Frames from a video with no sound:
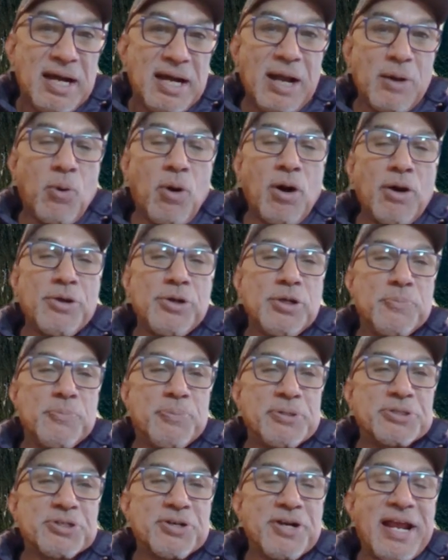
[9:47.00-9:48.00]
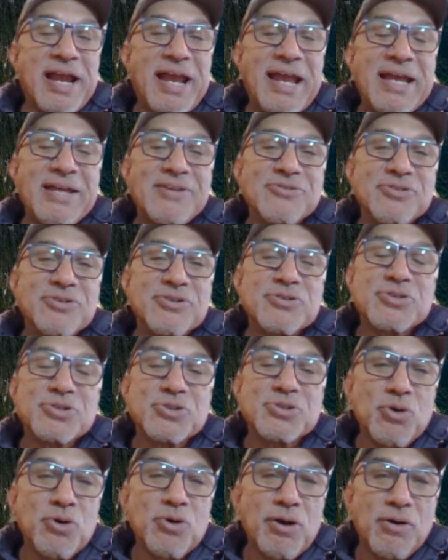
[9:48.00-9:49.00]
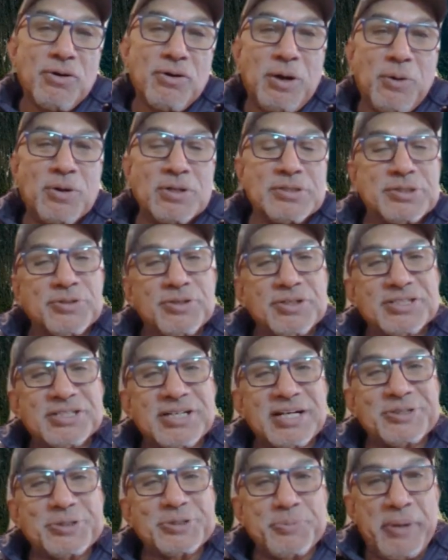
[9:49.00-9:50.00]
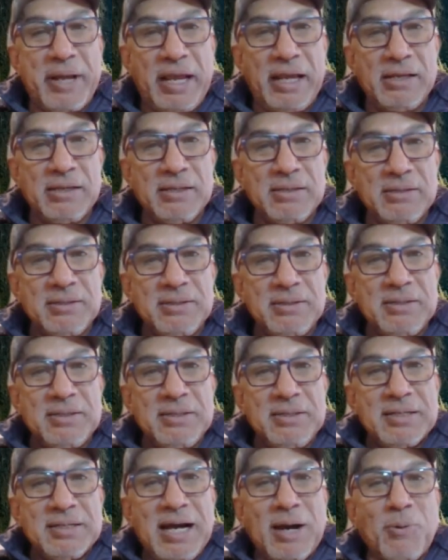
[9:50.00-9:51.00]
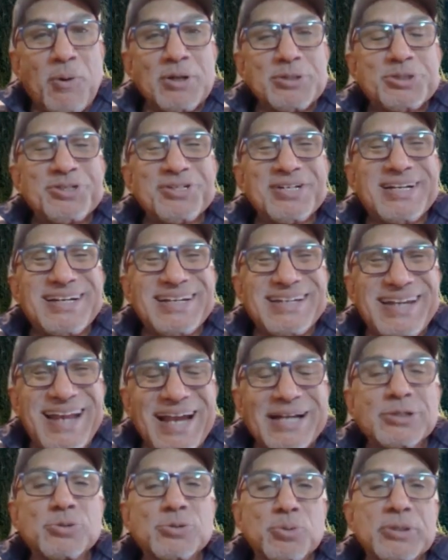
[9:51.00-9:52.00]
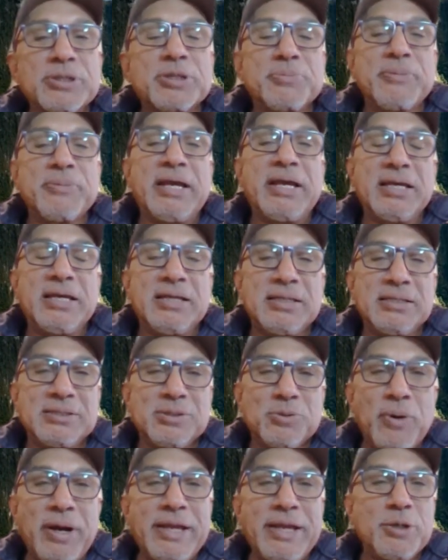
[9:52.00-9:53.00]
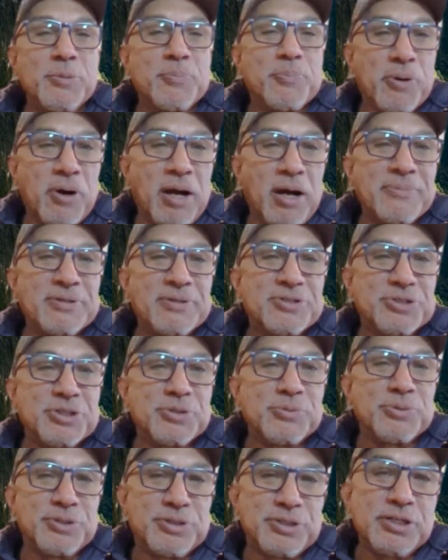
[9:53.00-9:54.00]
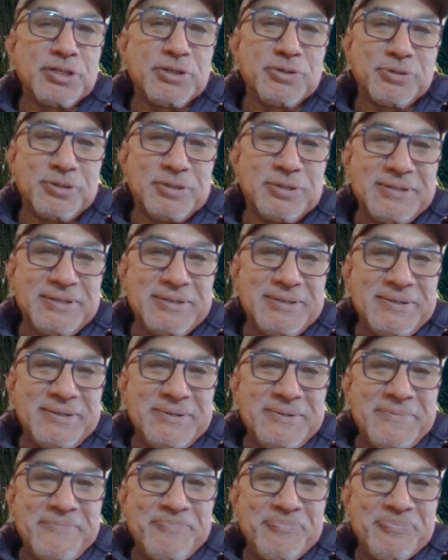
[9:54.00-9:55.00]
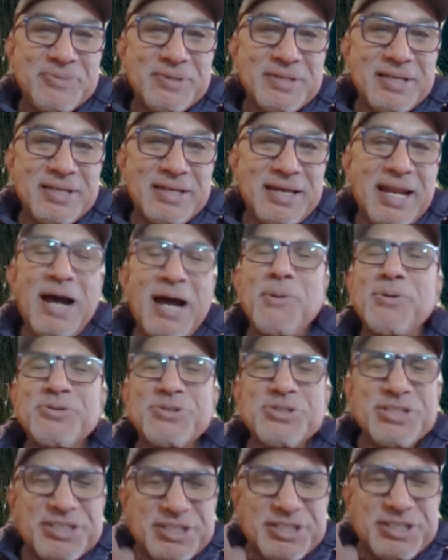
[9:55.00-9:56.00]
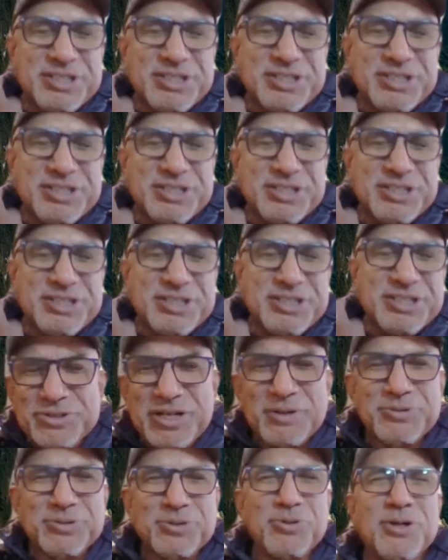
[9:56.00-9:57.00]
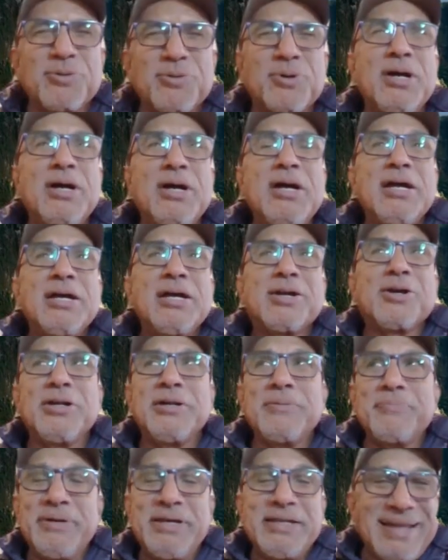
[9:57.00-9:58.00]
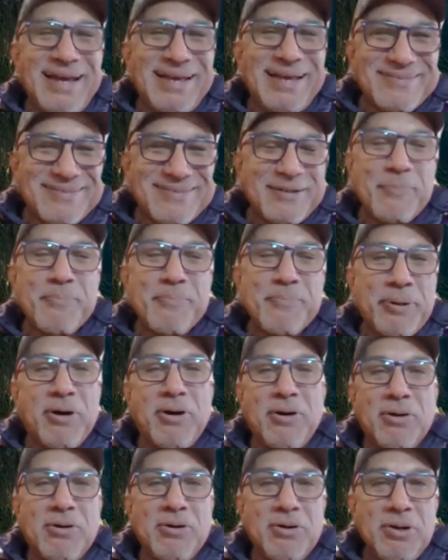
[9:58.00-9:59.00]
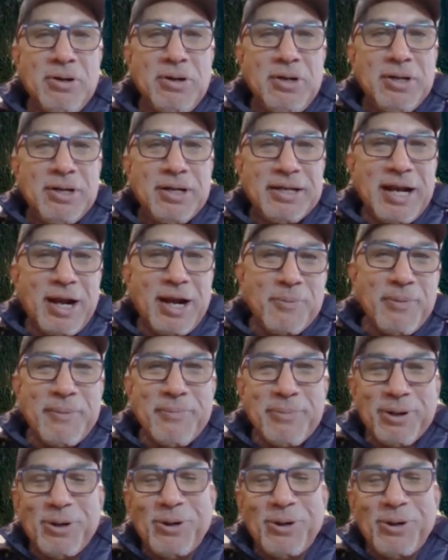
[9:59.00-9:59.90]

I want you to put your hands in the soil. I want you to touch me. I want you to connect with me the way you promised you would do. And I was in tears and I was going, could it be that simple? And I remember